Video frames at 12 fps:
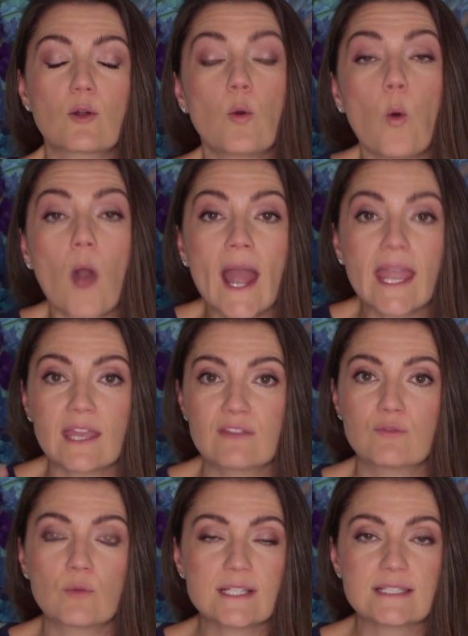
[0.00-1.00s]
quiet
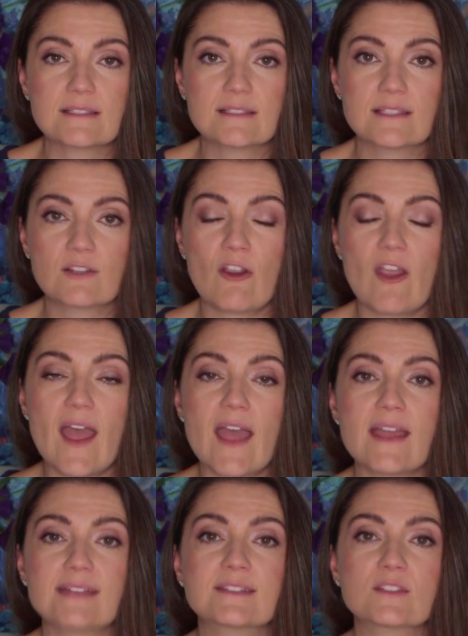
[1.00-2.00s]
voices in our
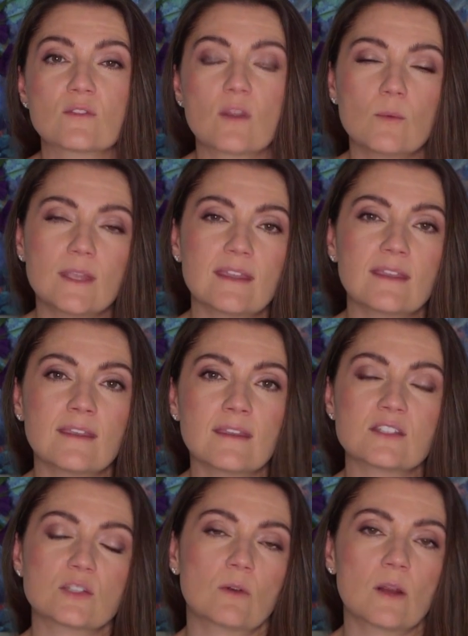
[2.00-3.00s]
heads so that we can
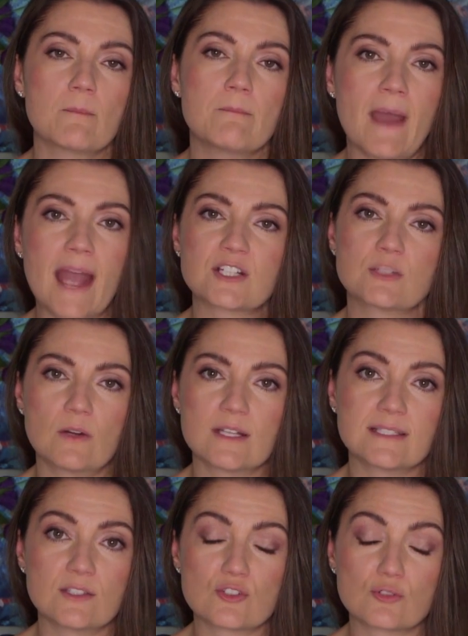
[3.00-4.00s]
get to our back to our
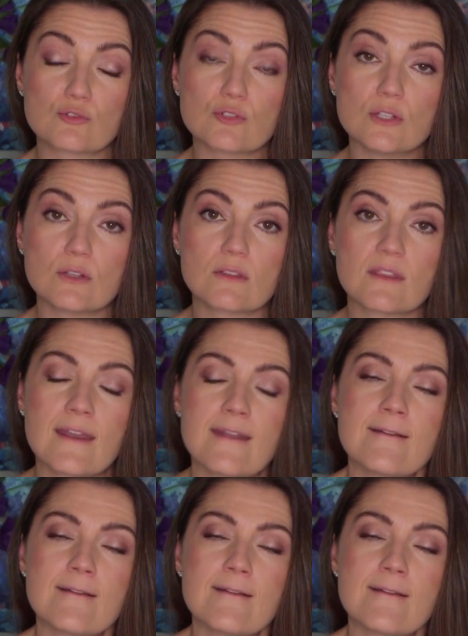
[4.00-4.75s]
essential truth.